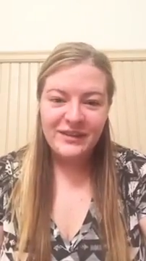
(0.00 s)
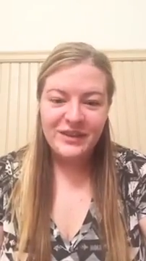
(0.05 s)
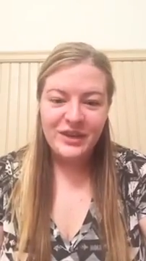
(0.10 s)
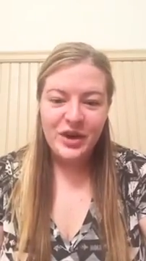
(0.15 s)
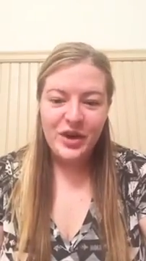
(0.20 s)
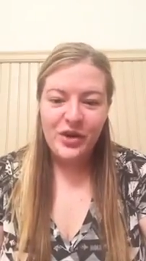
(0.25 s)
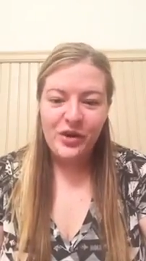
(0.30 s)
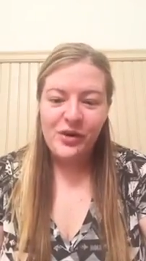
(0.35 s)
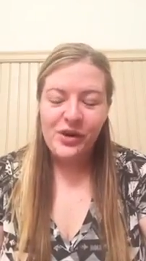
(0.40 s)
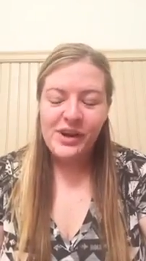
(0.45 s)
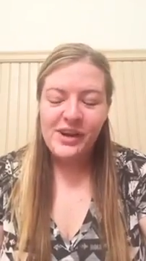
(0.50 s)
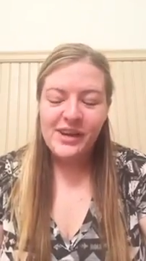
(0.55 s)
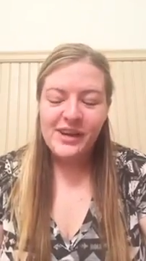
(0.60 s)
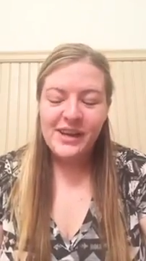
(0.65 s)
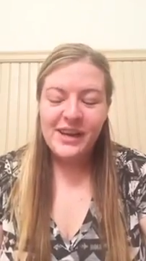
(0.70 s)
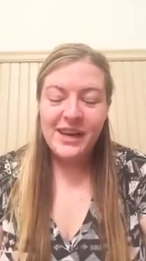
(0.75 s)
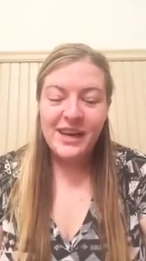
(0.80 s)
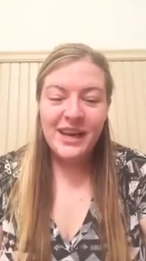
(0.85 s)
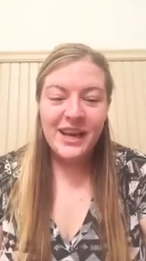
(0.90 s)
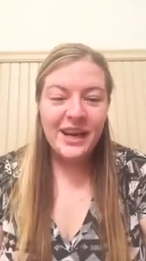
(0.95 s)
So
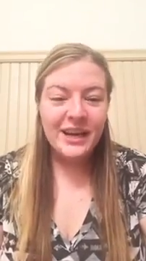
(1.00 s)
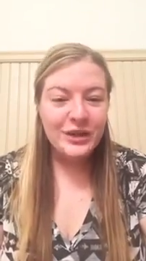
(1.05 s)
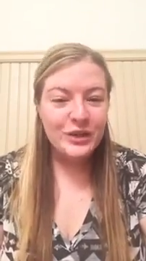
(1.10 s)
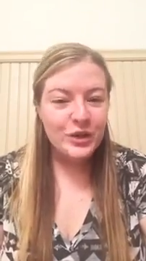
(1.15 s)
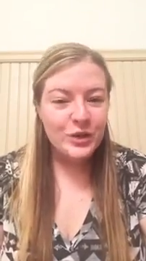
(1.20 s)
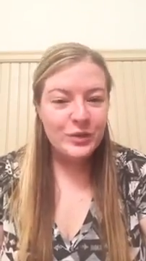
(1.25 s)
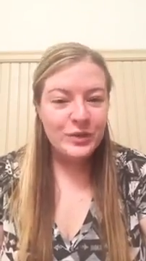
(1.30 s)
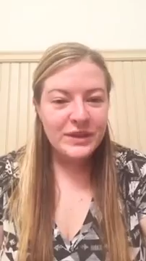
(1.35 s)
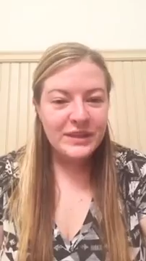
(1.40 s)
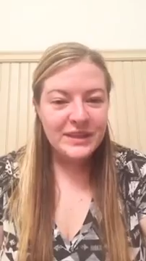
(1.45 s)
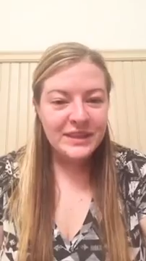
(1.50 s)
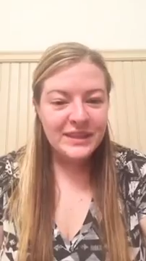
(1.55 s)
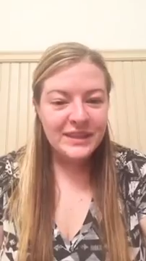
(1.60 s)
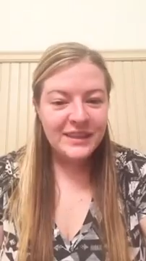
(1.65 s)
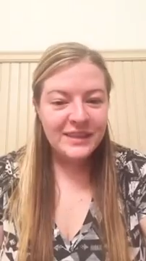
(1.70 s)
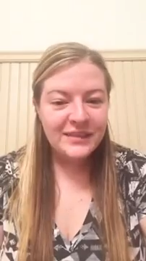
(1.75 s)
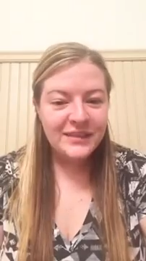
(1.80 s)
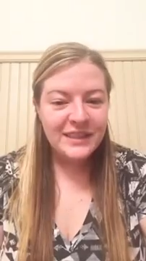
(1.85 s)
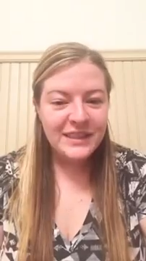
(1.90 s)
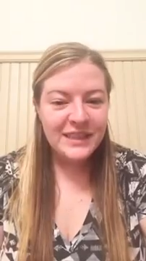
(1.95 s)
not too
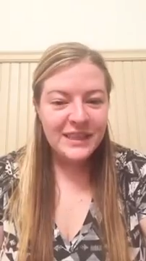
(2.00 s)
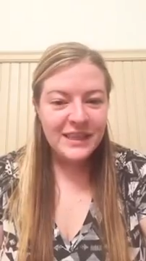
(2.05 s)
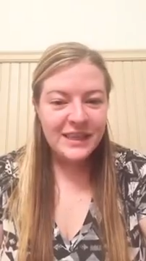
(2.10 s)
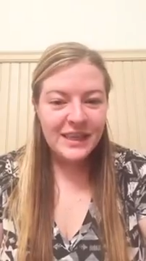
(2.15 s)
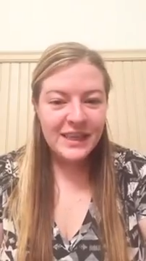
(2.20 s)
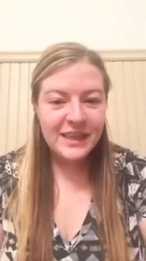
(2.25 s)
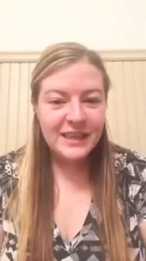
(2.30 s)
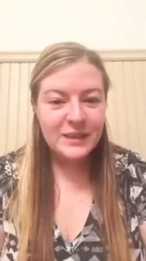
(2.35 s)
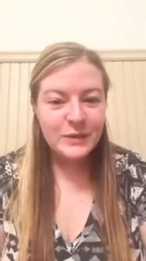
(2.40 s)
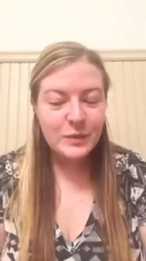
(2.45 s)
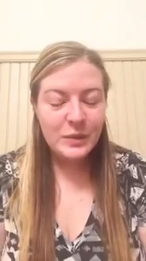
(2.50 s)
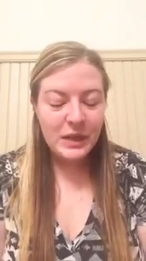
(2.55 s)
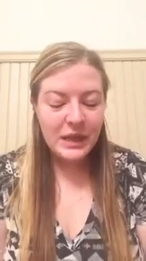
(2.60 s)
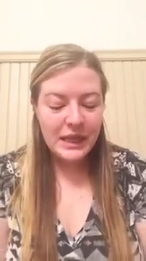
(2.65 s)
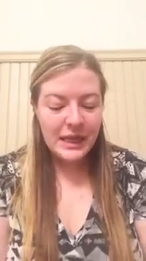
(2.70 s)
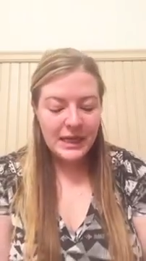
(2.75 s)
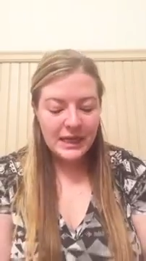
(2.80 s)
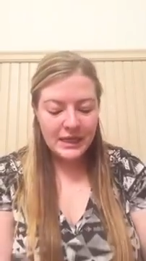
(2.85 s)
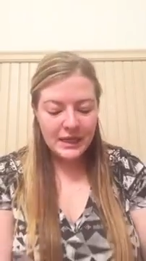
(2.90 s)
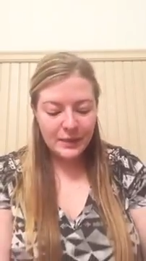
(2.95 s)
busy of a Sunday that's
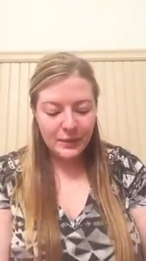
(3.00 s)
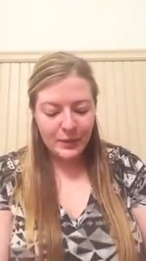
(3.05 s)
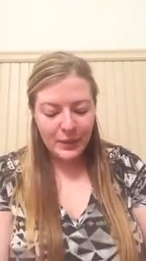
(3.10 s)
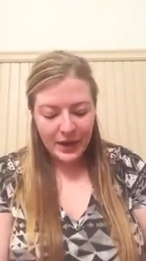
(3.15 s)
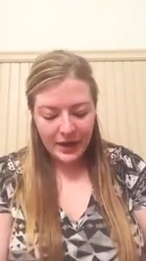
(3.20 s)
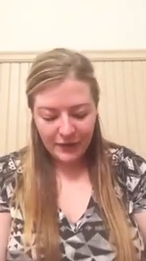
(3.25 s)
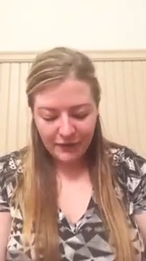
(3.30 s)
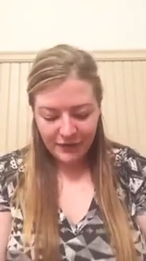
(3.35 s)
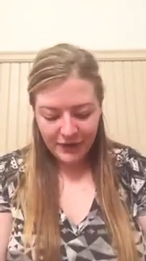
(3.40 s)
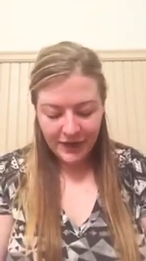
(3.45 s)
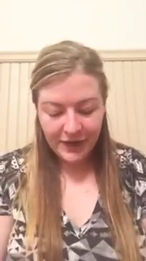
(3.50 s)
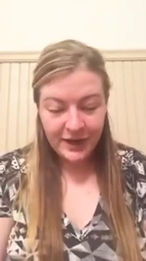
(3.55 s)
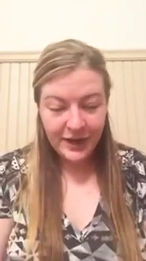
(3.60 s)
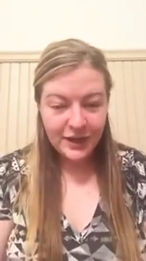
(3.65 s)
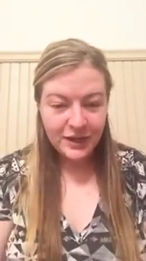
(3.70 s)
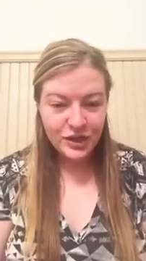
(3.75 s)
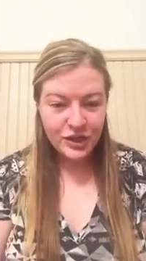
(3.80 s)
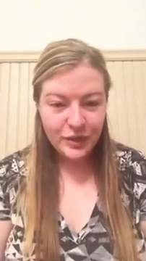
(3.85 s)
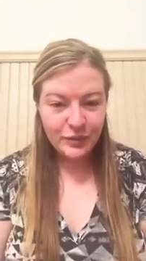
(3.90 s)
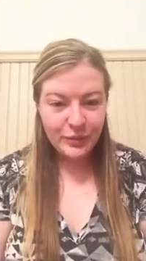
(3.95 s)
planned, but I figured
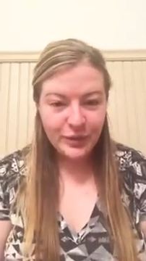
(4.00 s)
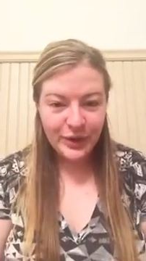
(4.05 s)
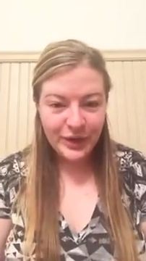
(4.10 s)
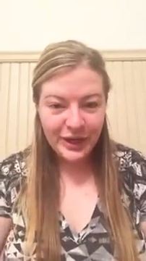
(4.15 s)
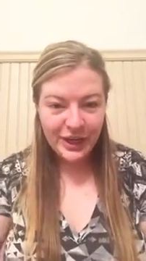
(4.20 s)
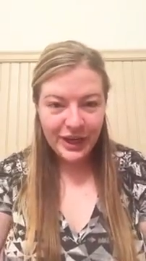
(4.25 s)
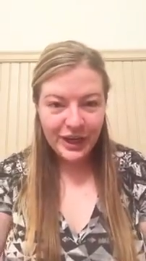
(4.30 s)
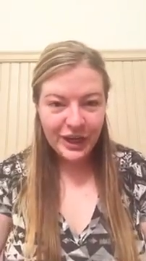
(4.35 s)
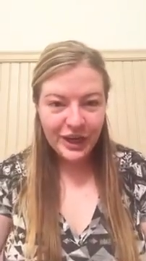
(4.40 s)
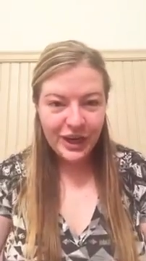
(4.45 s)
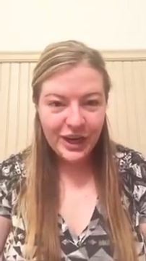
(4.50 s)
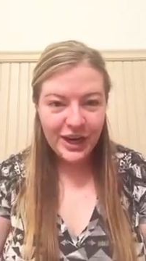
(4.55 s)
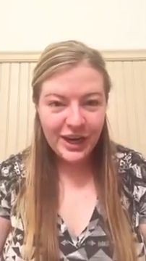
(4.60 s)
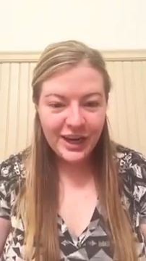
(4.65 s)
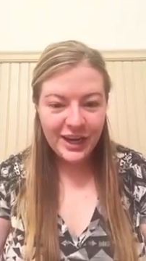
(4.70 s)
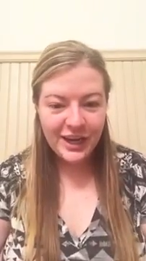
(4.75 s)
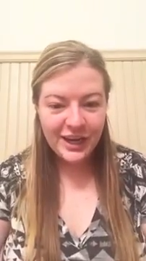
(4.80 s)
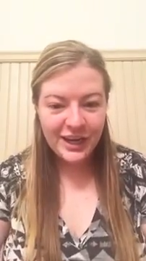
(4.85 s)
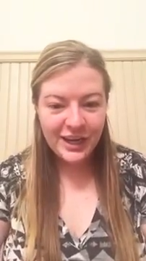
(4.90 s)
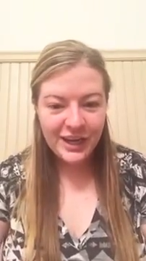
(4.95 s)
I'd jump on here
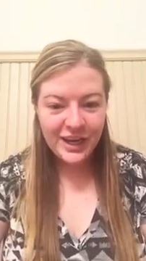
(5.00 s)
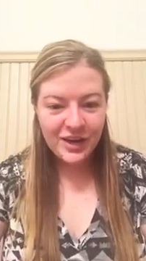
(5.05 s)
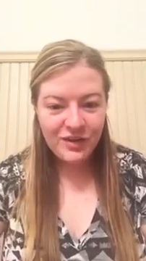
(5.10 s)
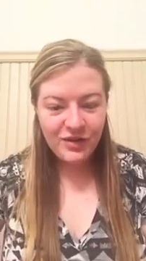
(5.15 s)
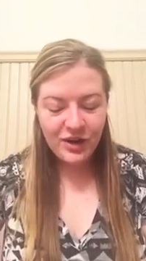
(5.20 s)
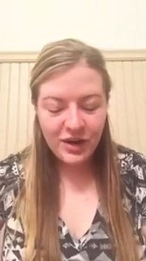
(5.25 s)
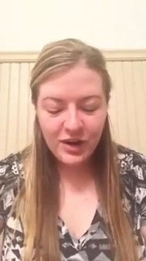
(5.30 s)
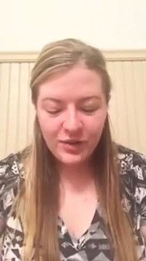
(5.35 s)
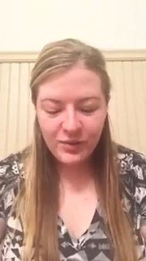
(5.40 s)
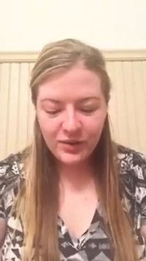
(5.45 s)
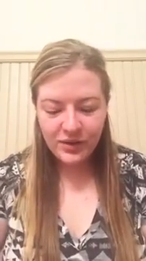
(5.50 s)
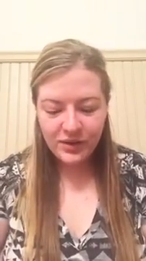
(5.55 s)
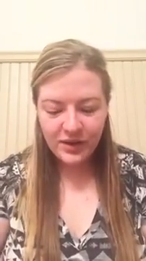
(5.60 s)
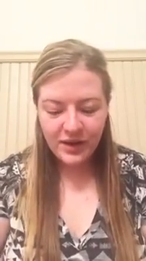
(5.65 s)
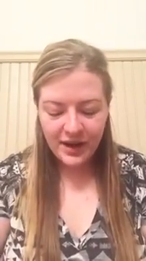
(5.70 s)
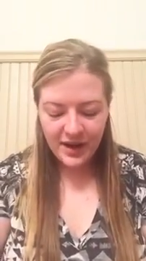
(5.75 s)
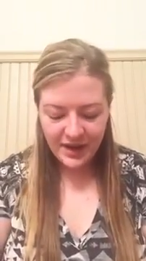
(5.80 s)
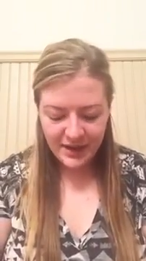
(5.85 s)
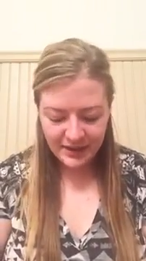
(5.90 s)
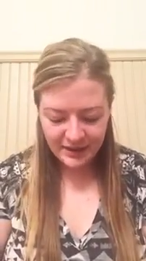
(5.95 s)
and get ready with you
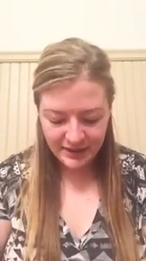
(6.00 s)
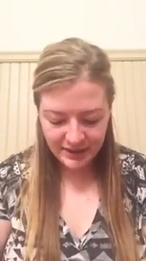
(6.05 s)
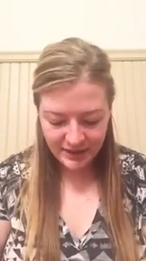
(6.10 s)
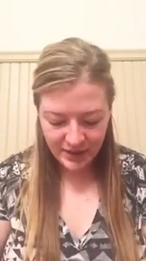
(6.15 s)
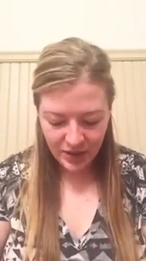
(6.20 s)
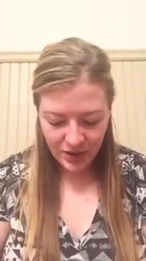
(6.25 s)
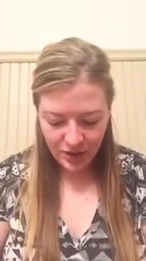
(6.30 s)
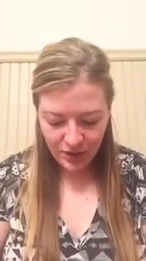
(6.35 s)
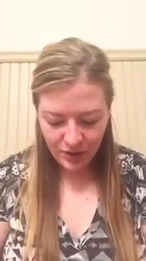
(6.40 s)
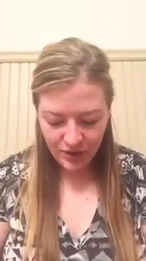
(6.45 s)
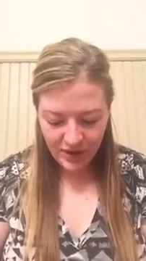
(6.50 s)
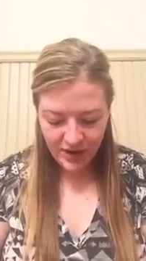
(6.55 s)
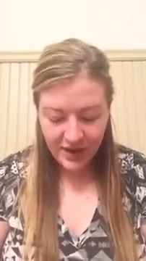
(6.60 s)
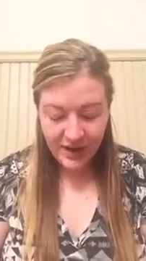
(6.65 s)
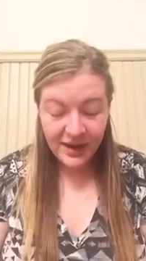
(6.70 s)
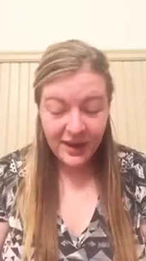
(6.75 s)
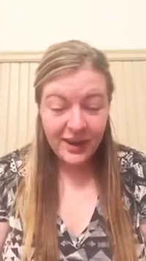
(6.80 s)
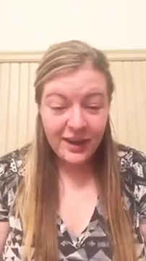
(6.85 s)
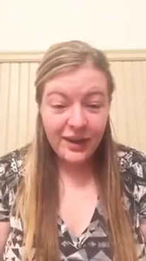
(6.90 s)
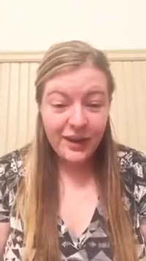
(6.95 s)
guys. So
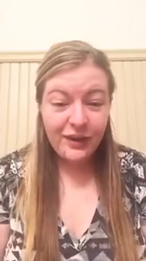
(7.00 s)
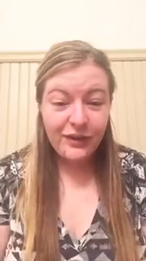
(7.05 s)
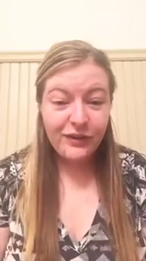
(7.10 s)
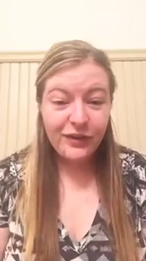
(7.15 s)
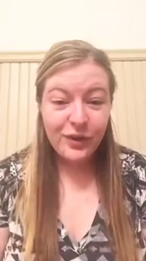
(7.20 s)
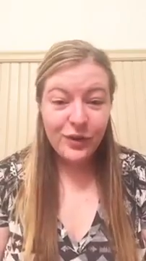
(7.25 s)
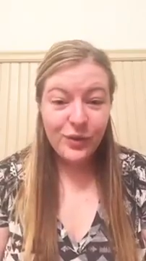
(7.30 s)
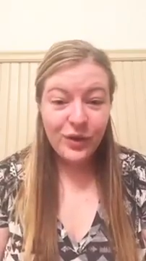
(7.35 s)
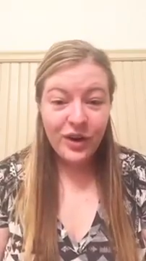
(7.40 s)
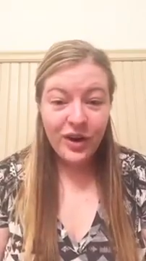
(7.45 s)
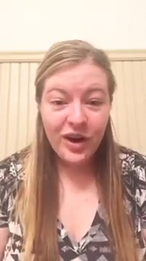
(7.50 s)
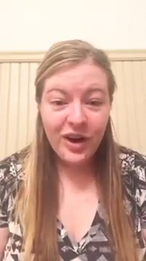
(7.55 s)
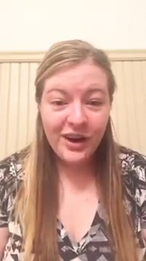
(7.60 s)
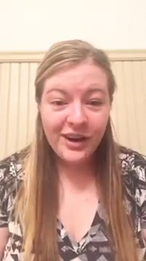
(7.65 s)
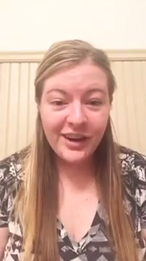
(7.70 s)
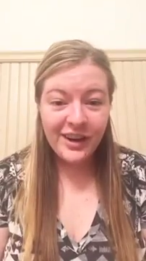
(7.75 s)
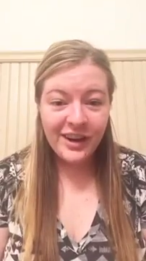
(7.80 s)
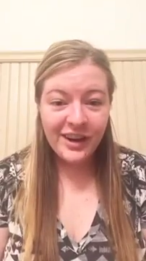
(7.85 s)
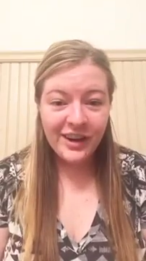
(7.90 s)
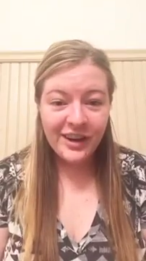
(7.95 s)
if you are
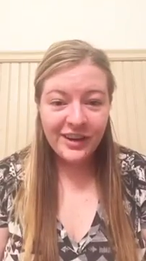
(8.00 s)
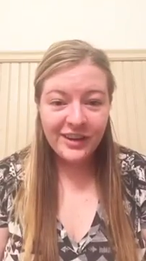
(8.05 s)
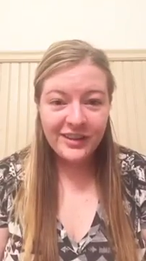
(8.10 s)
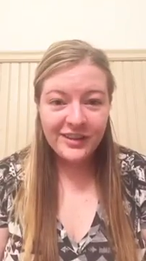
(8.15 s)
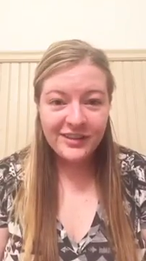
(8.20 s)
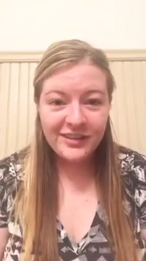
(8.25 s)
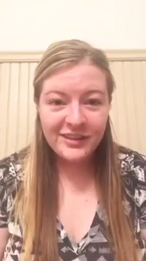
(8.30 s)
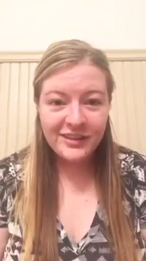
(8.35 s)
on here,